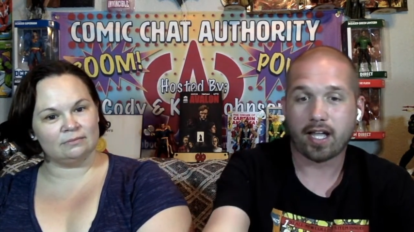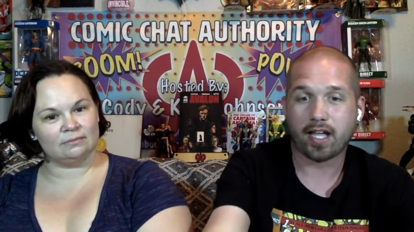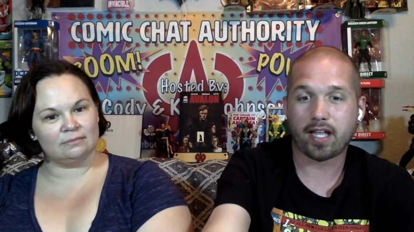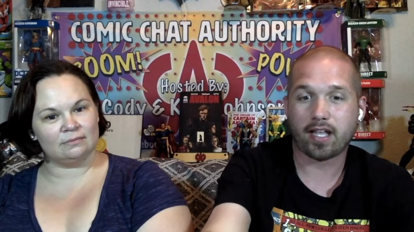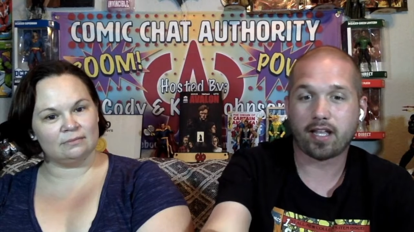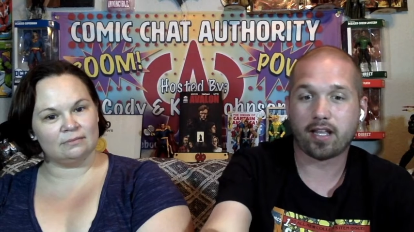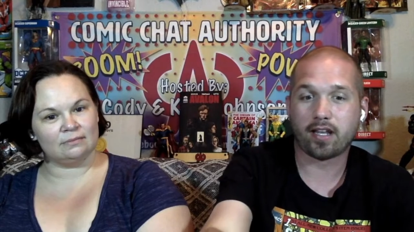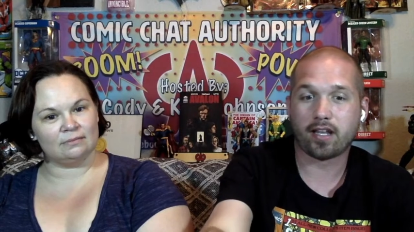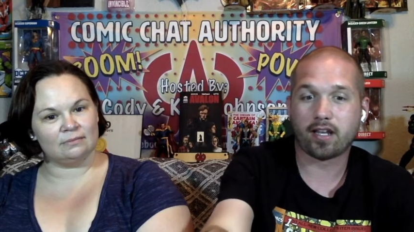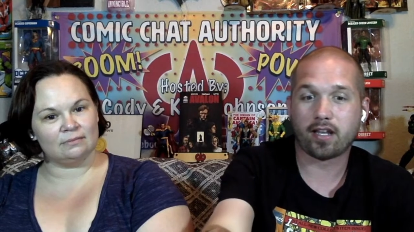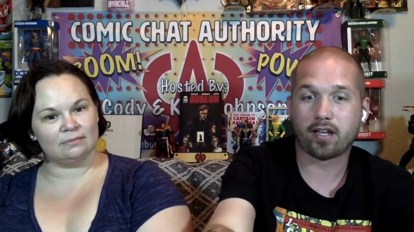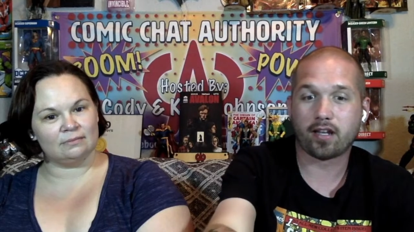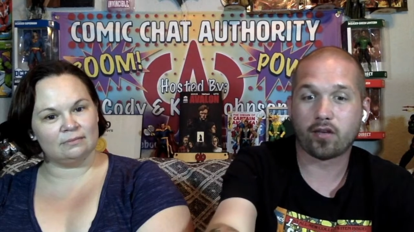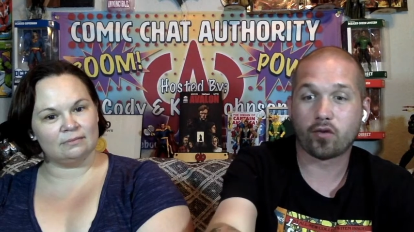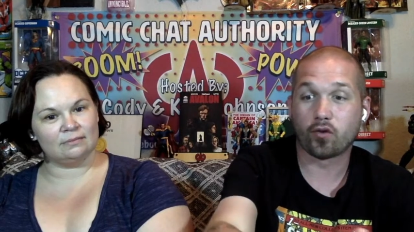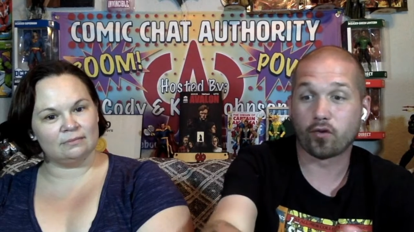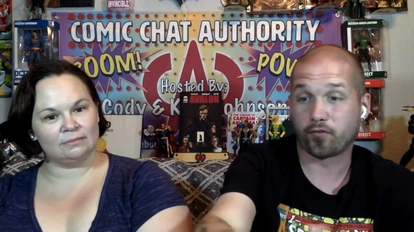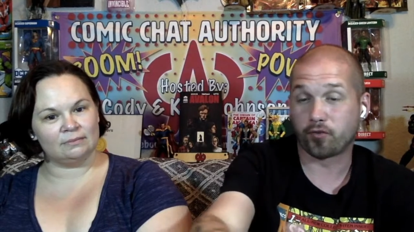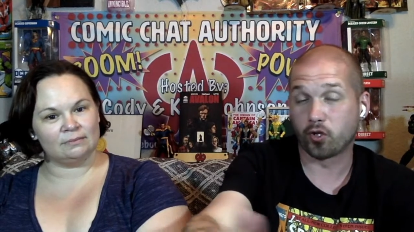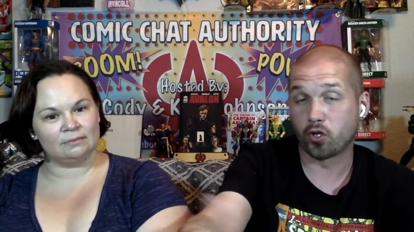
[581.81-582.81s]
Speaker 1: and
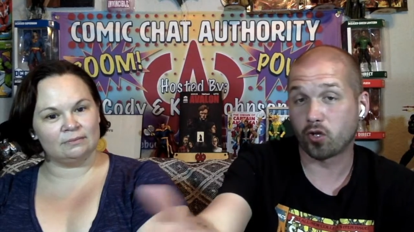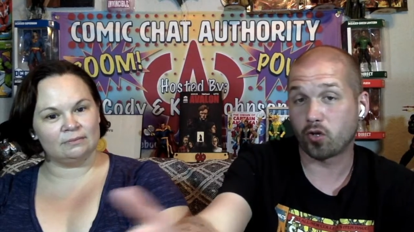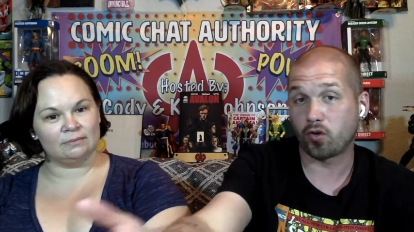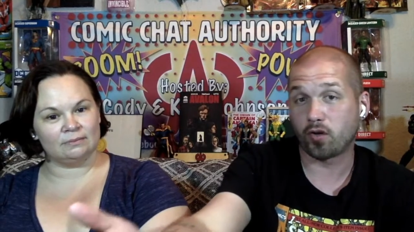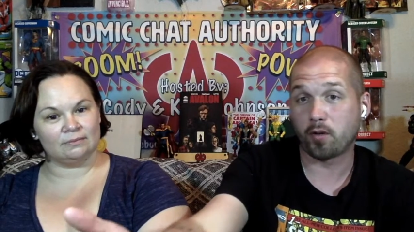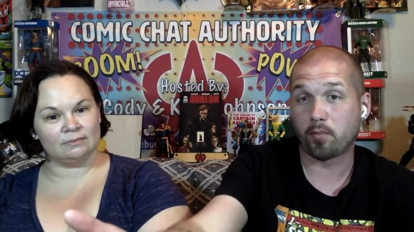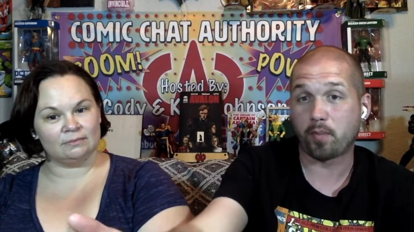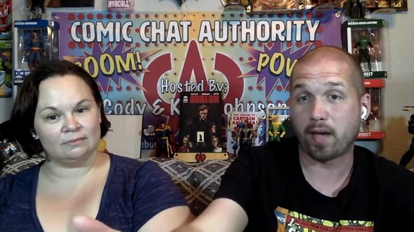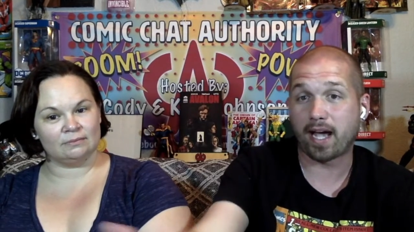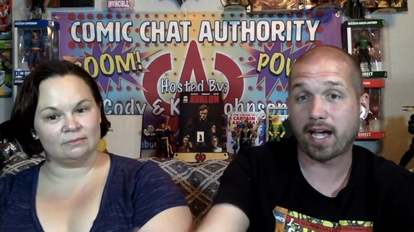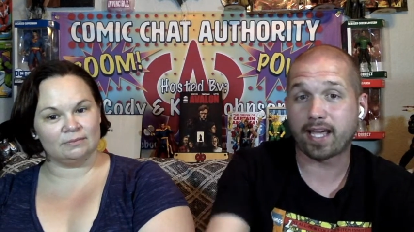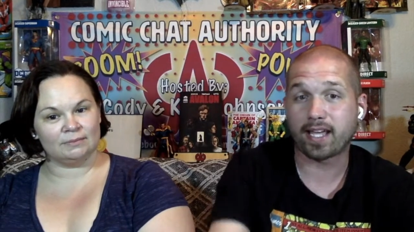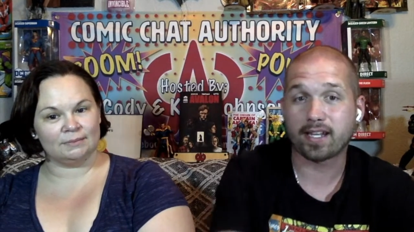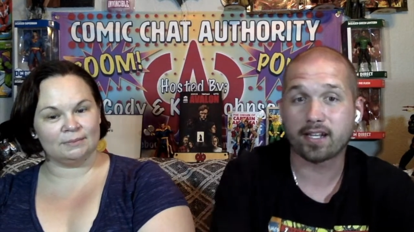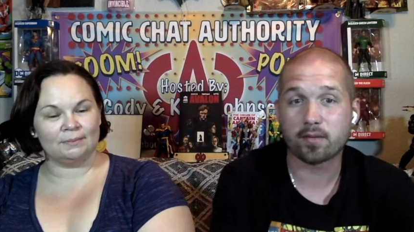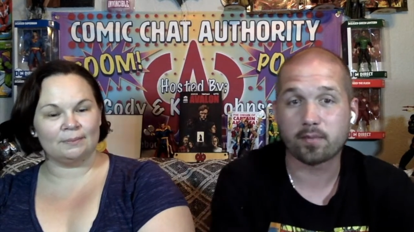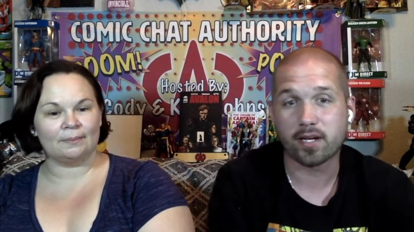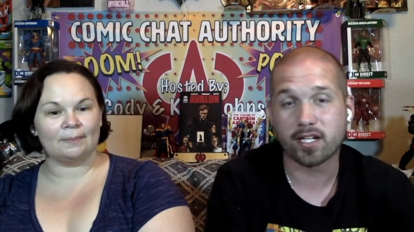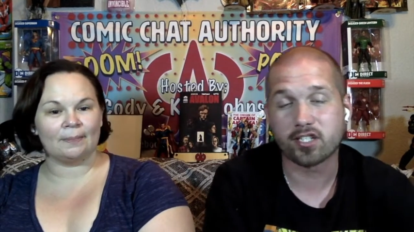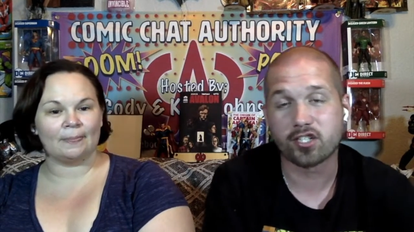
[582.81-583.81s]
or if you look on the back end
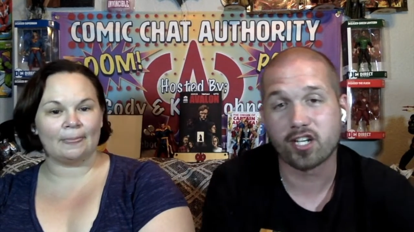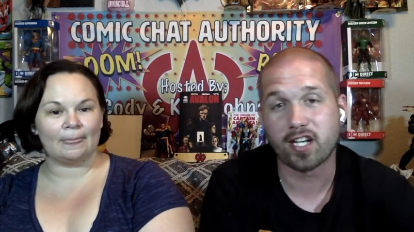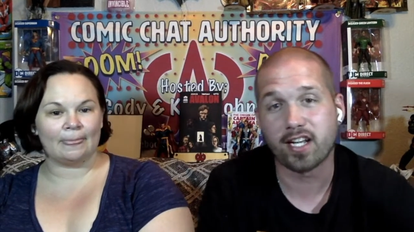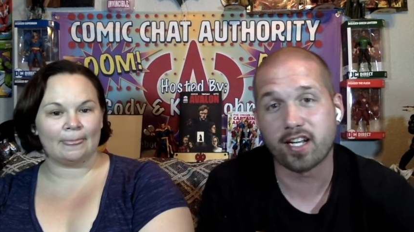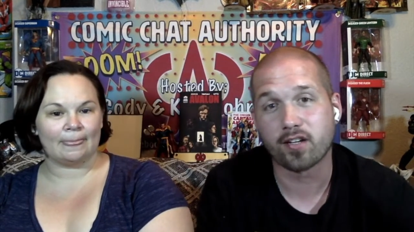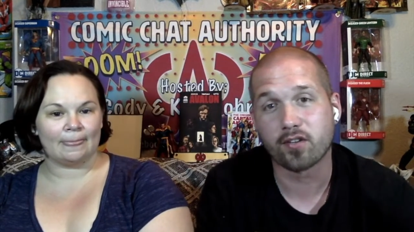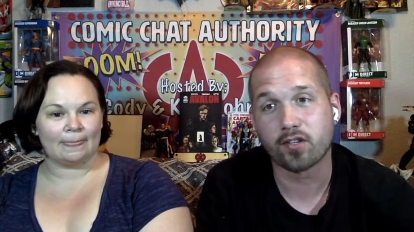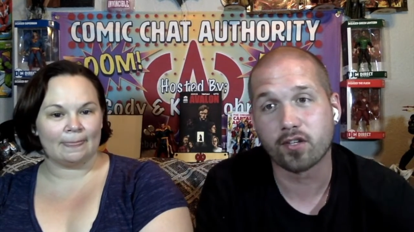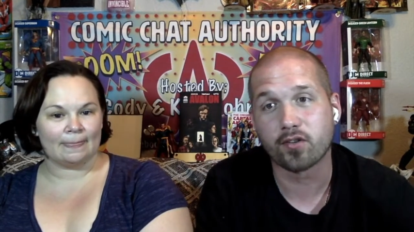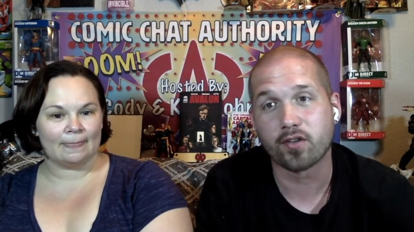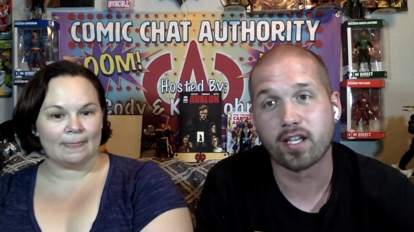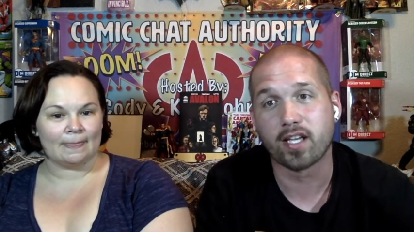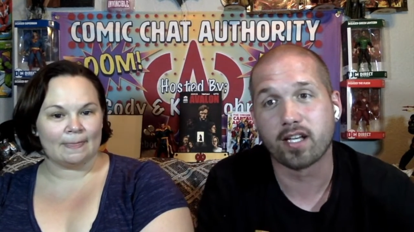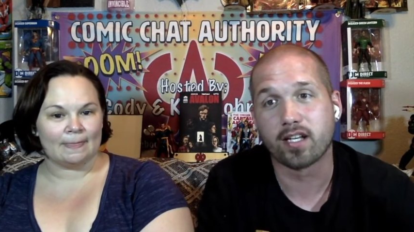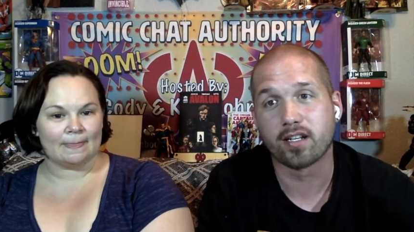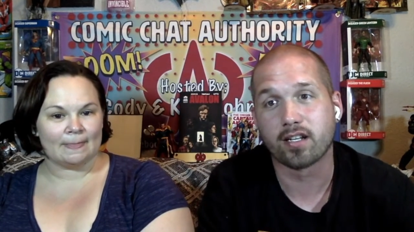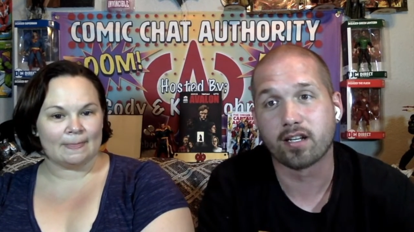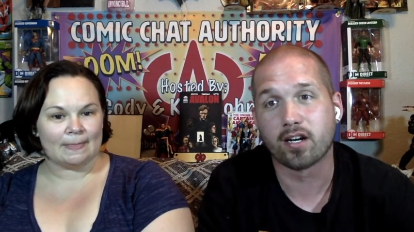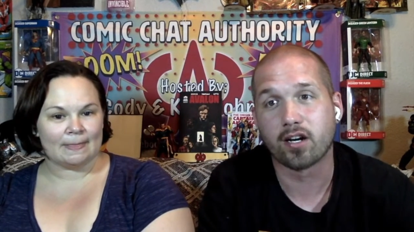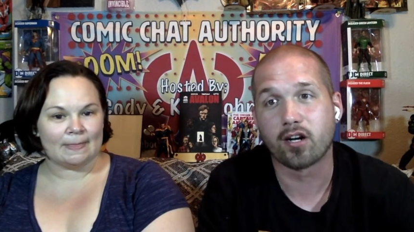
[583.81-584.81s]
of my channel, you'll
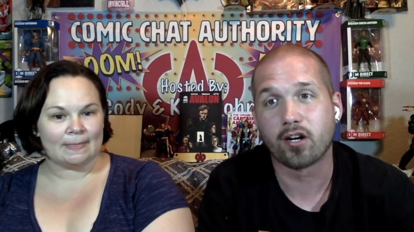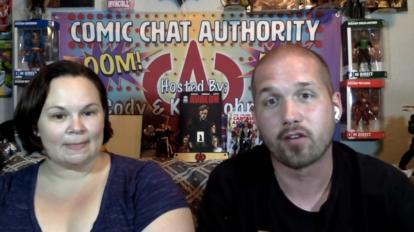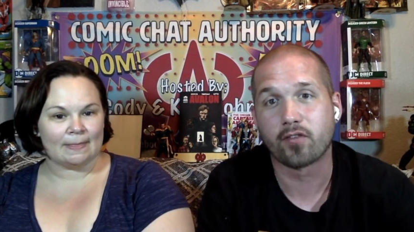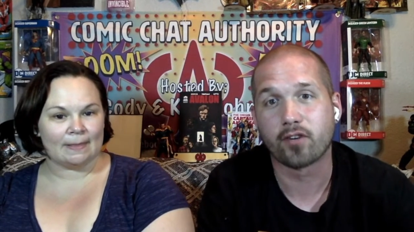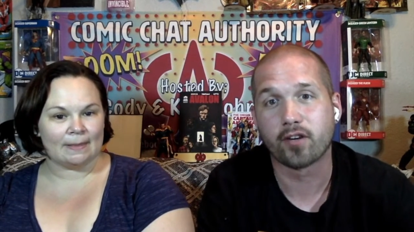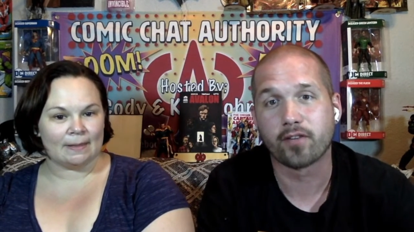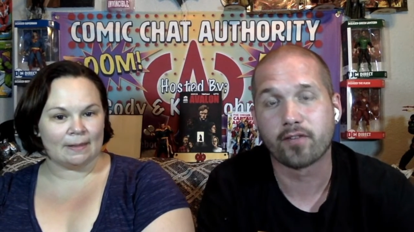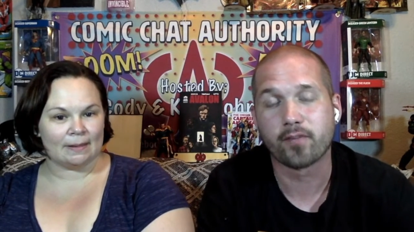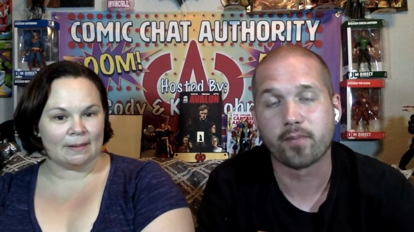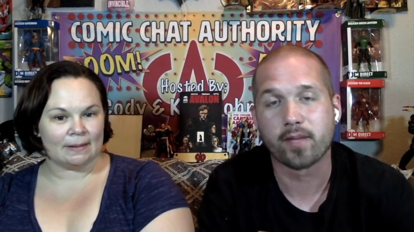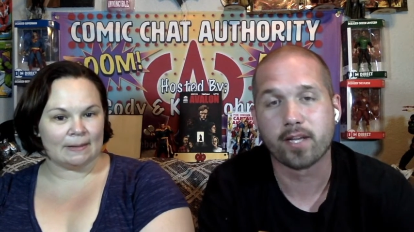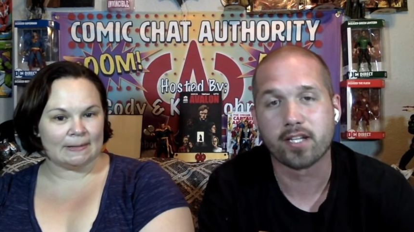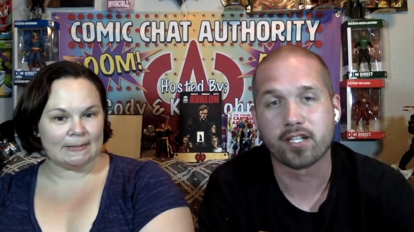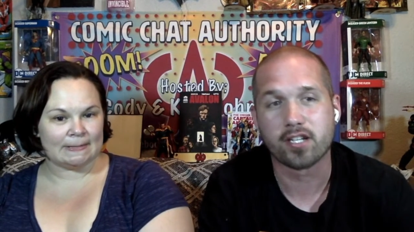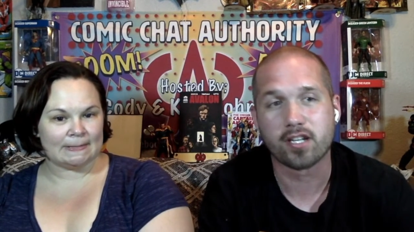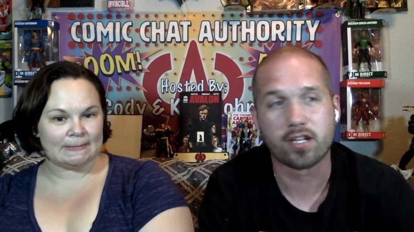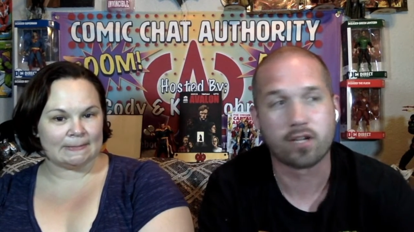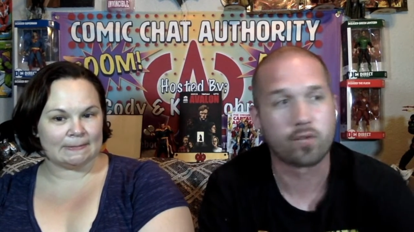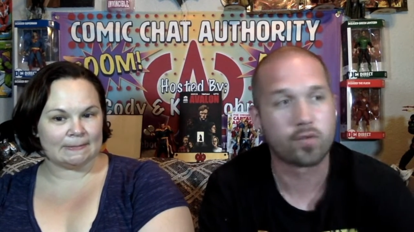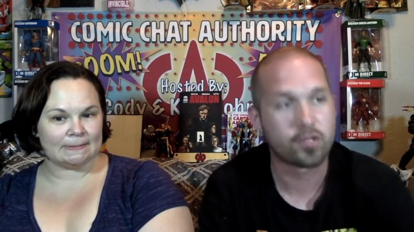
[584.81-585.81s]
get all of our
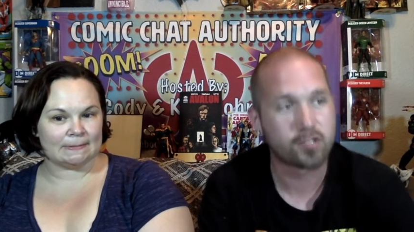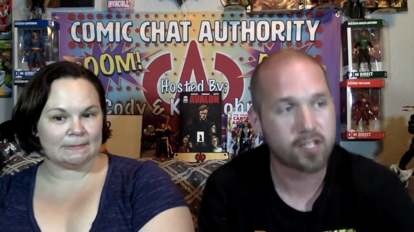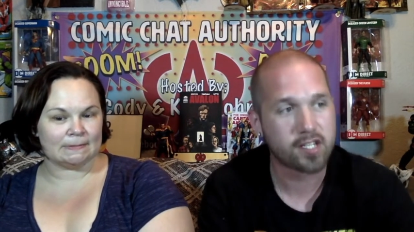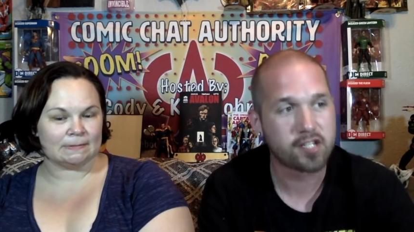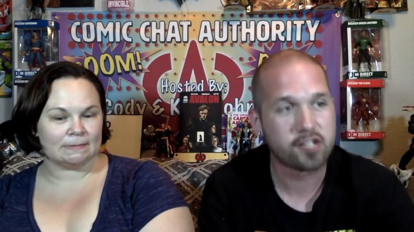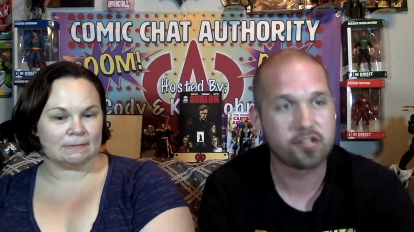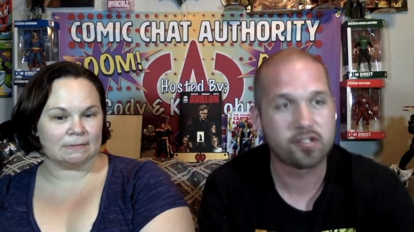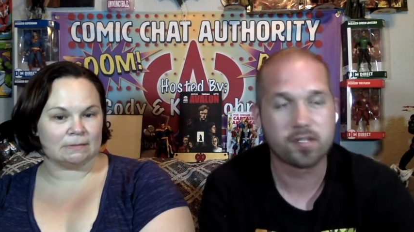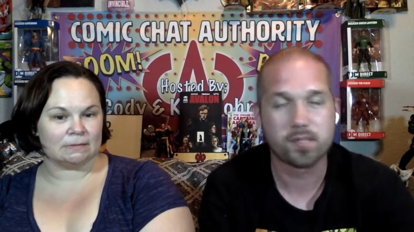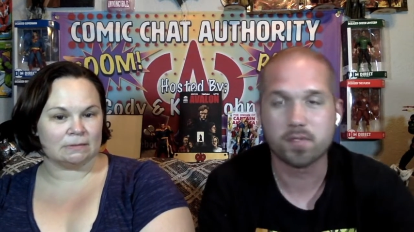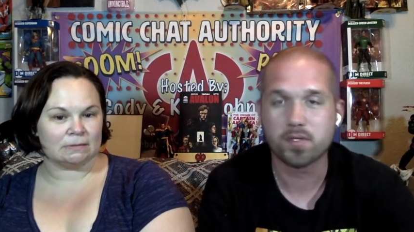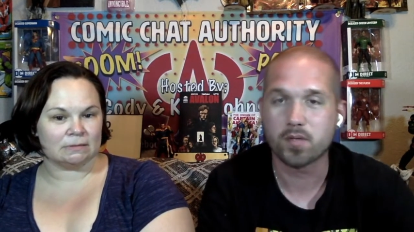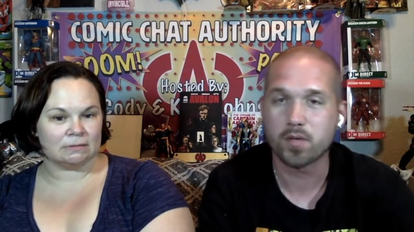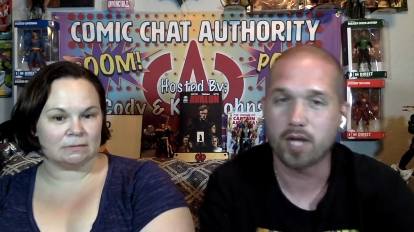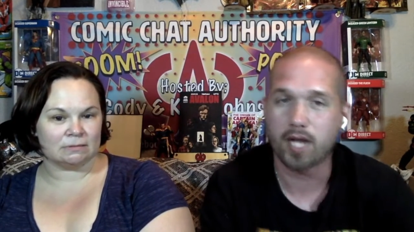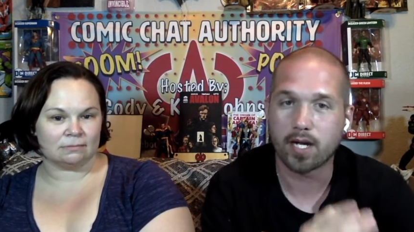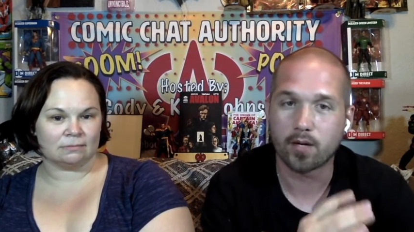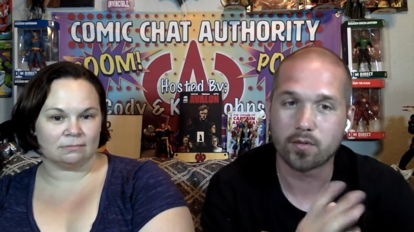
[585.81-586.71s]
information, and we'll send you some swag.